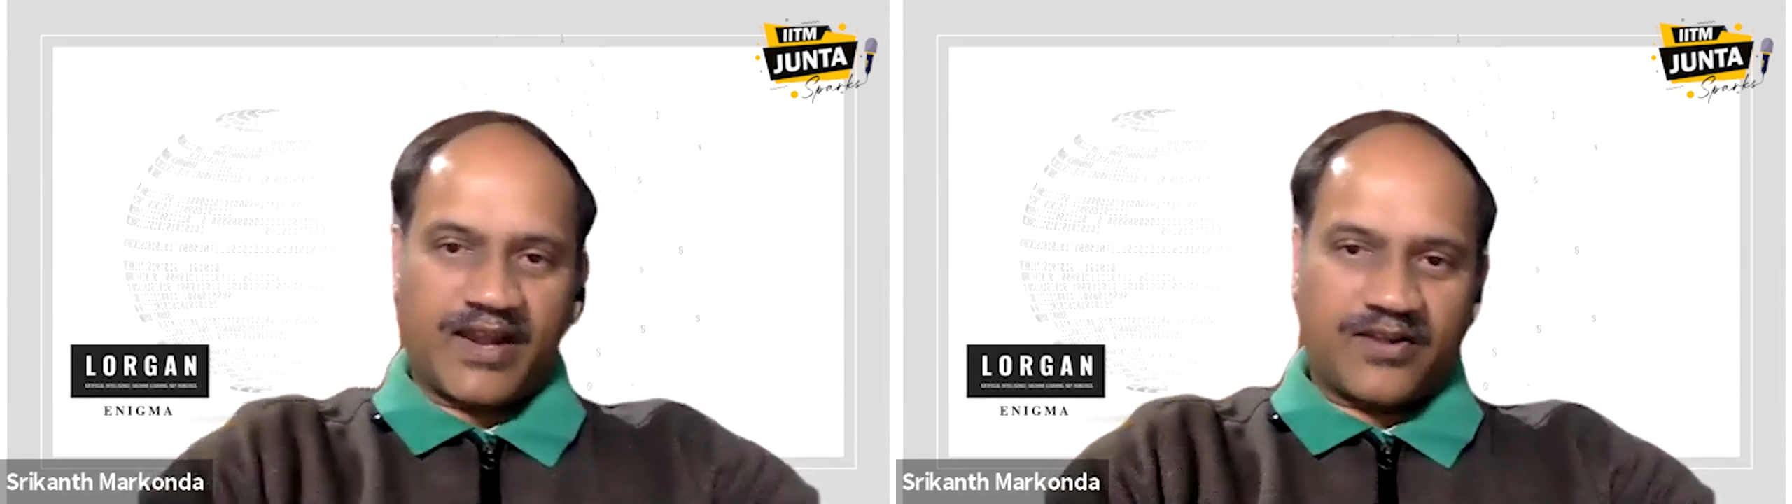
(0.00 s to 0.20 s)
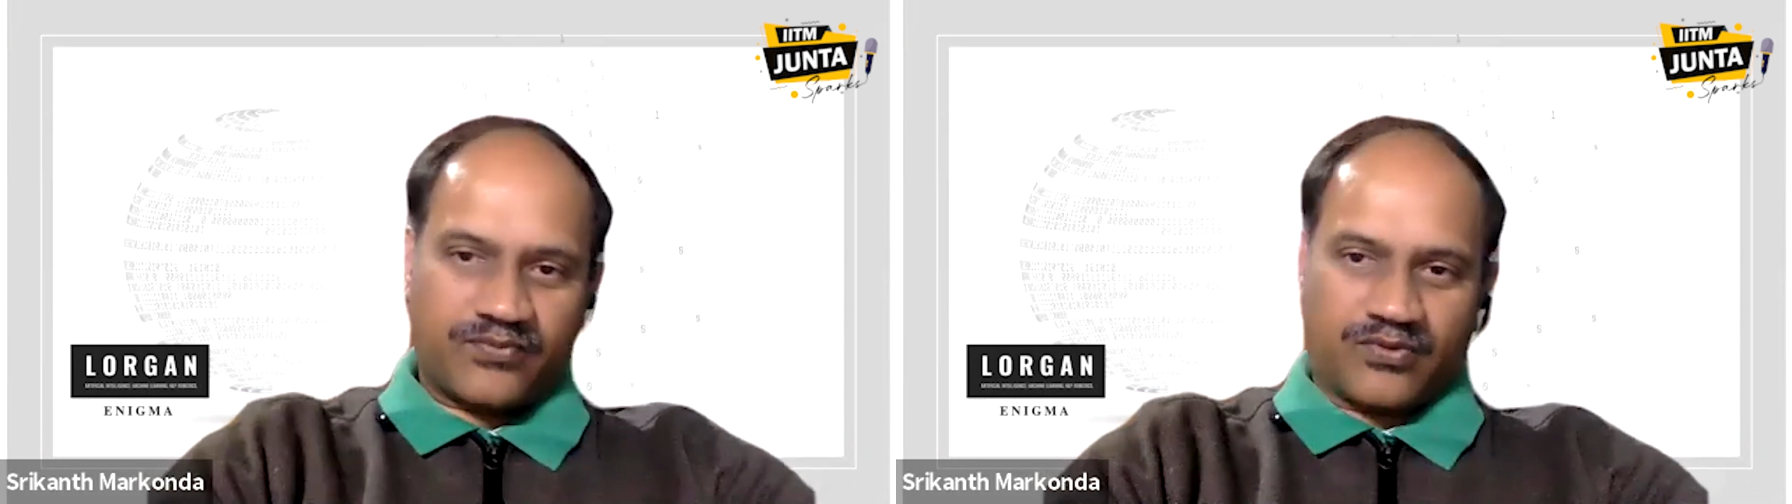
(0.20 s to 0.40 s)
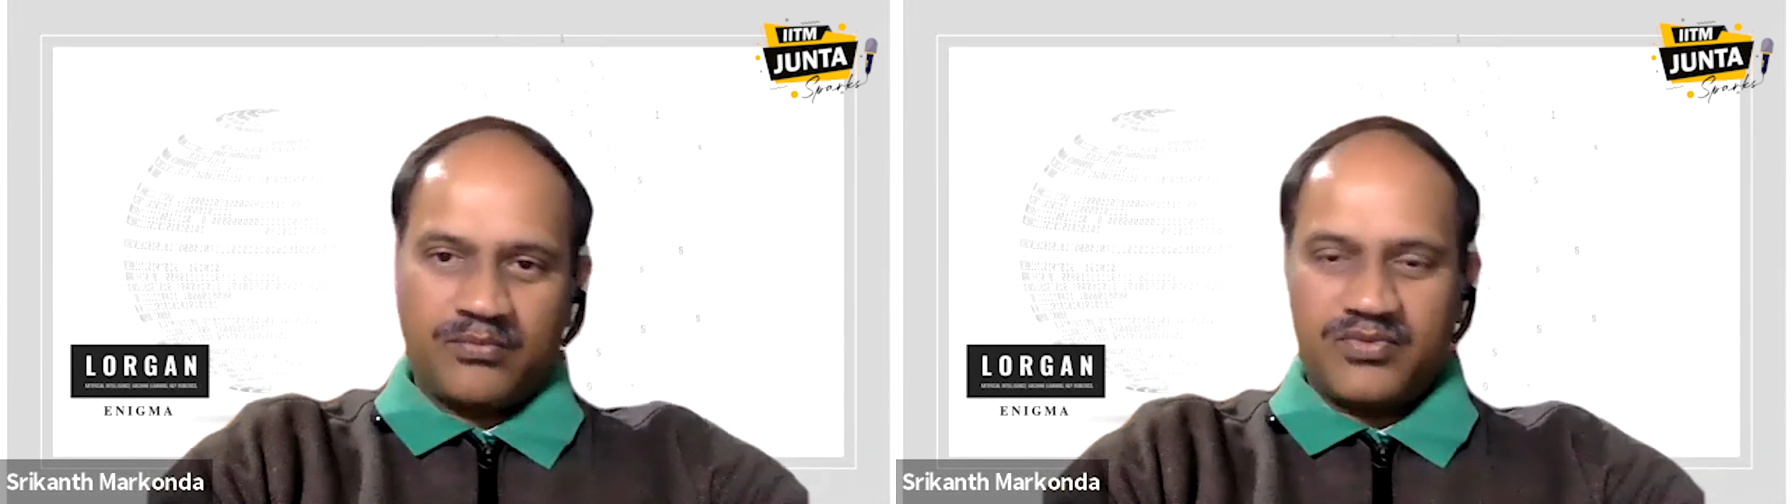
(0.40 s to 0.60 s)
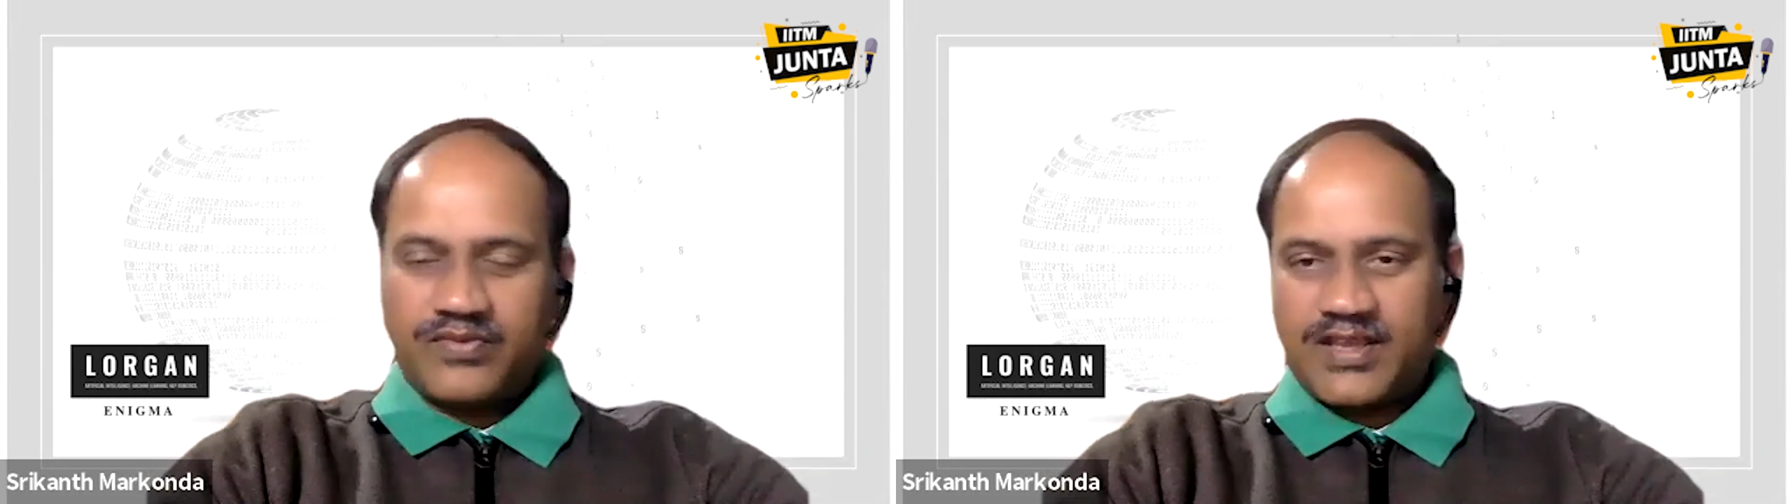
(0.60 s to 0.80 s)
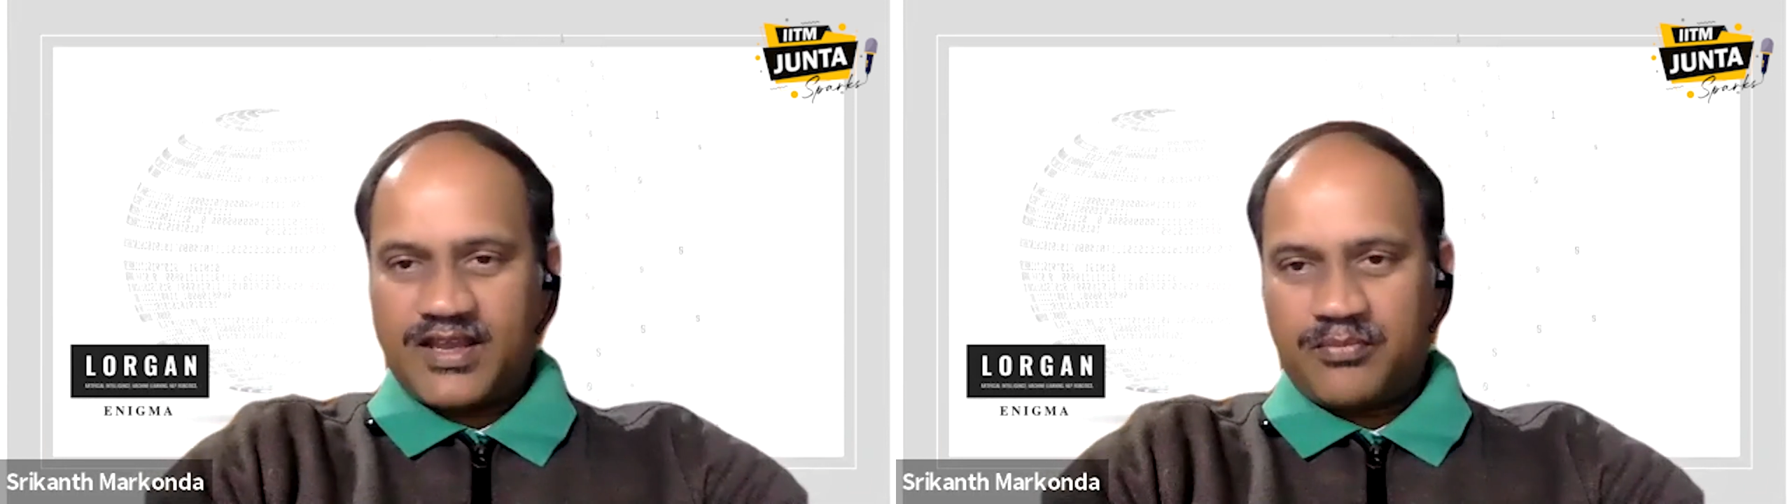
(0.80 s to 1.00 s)
platform
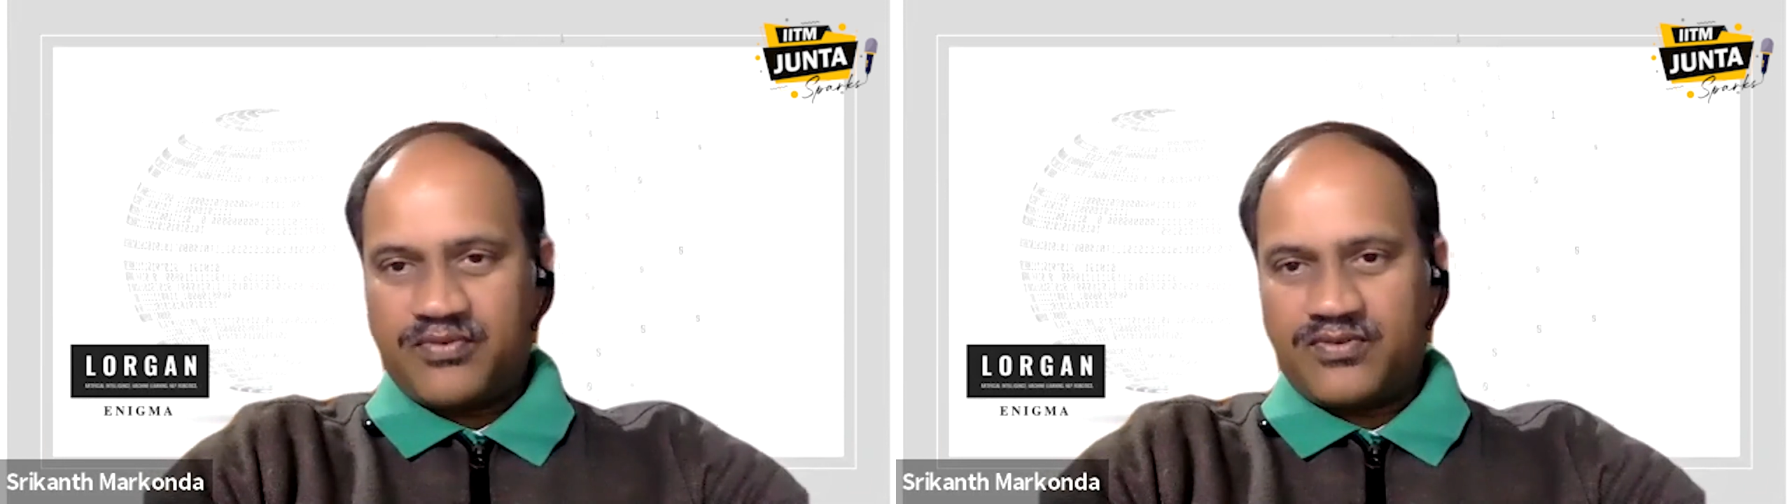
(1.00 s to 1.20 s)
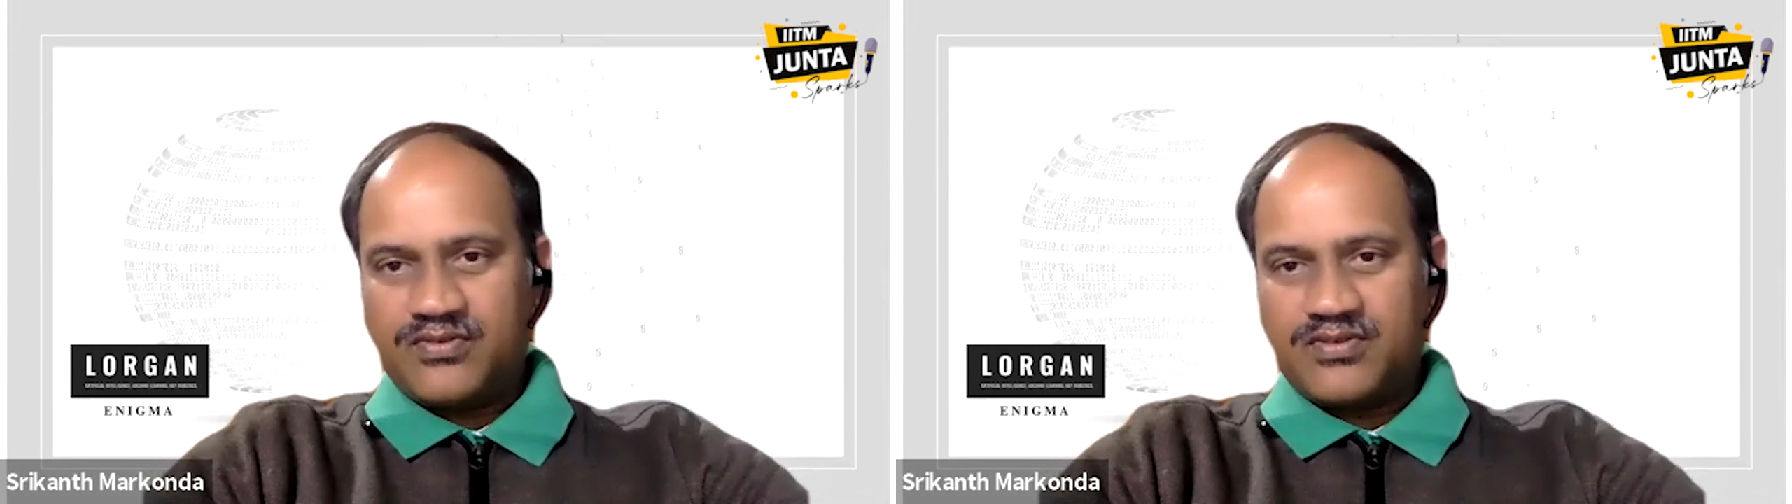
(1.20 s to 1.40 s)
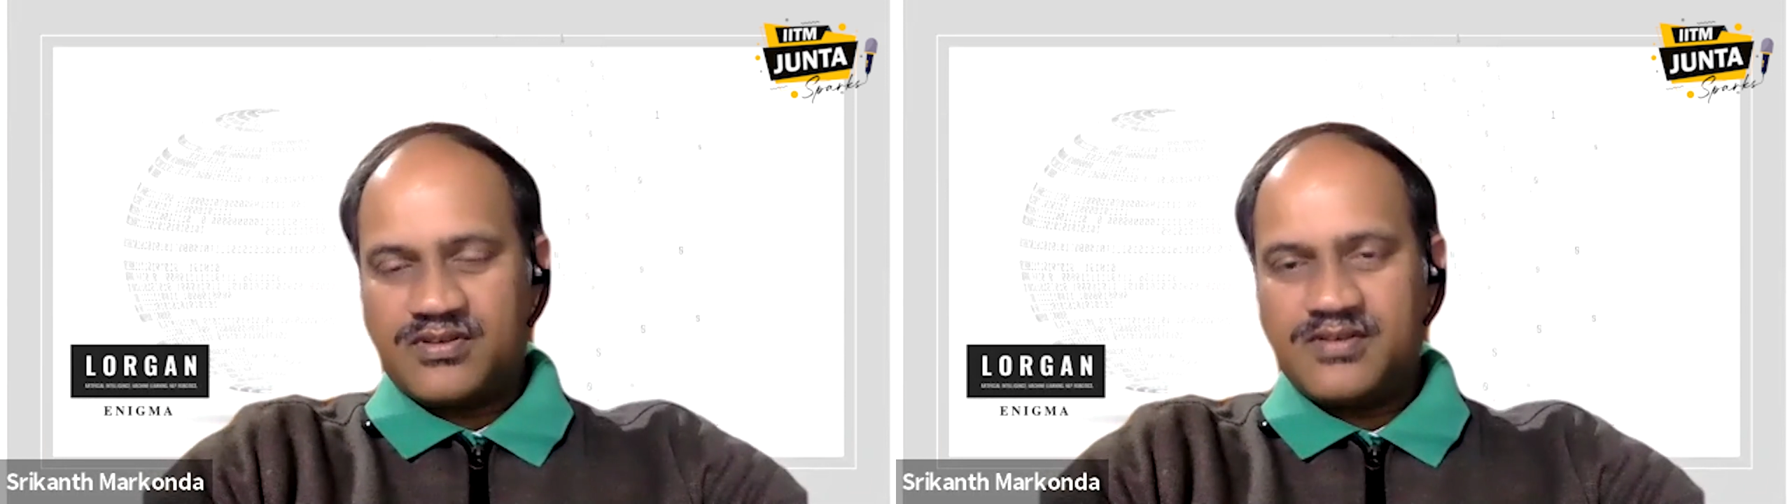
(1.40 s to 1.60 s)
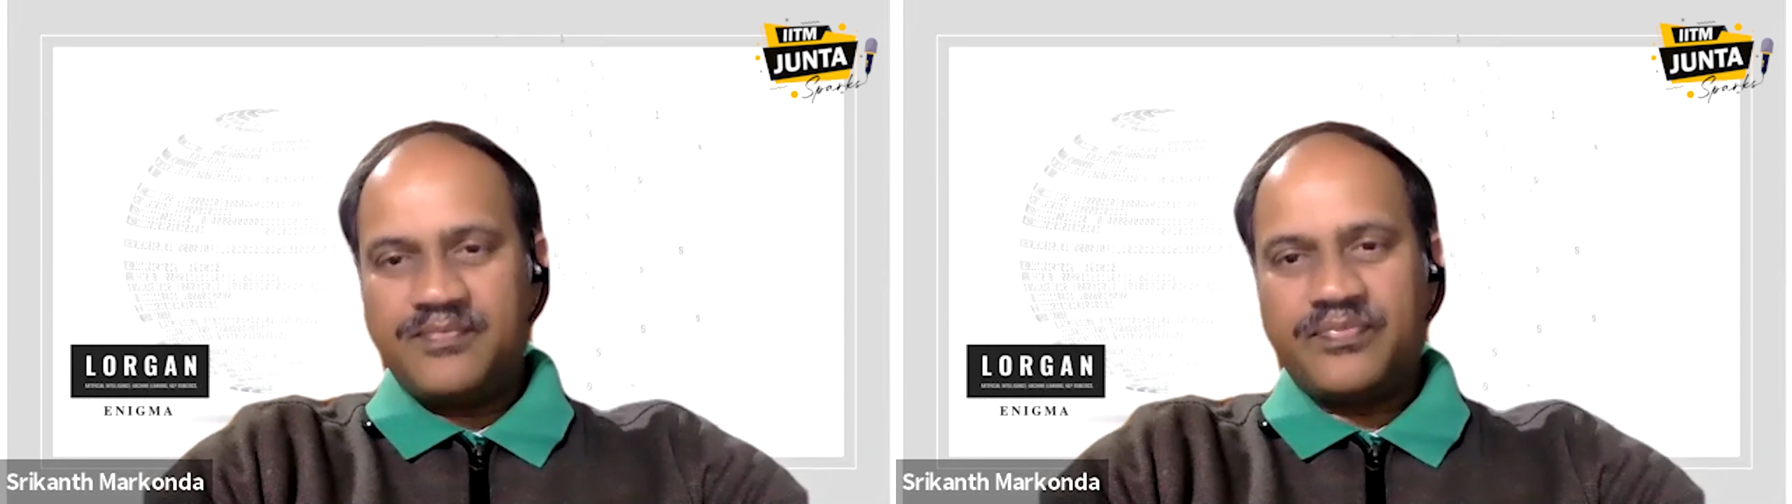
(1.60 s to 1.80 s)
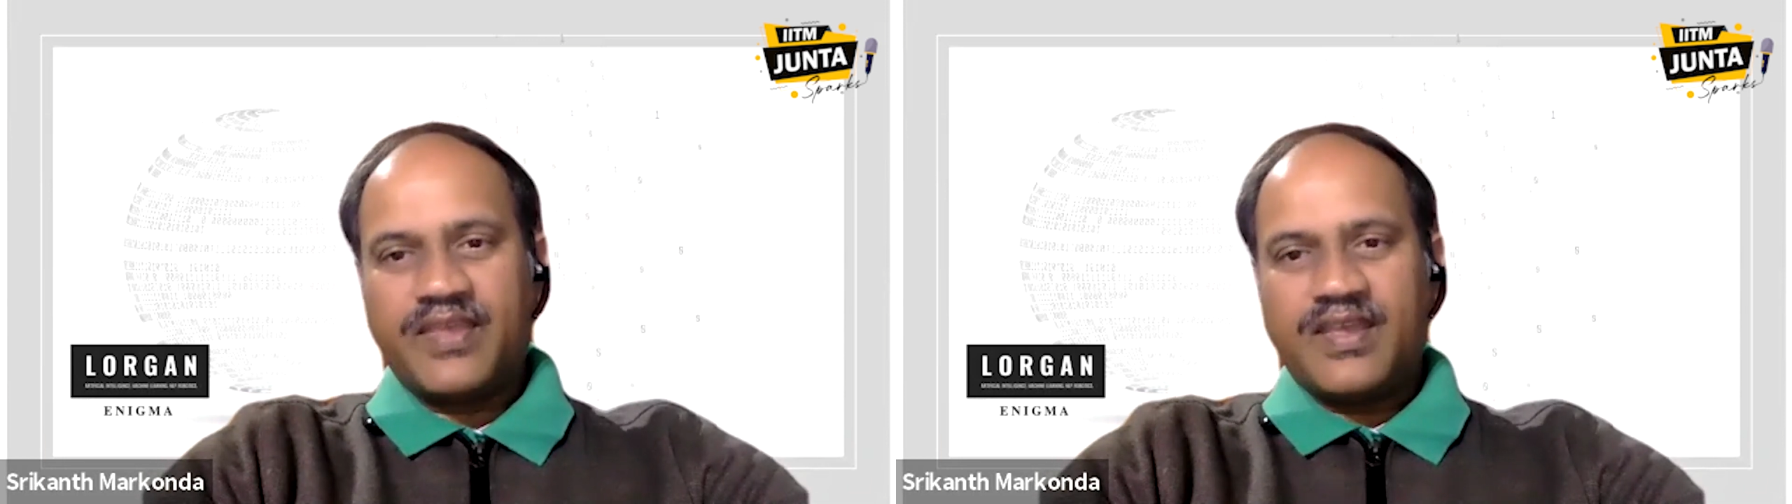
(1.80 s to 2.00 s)
with the help of google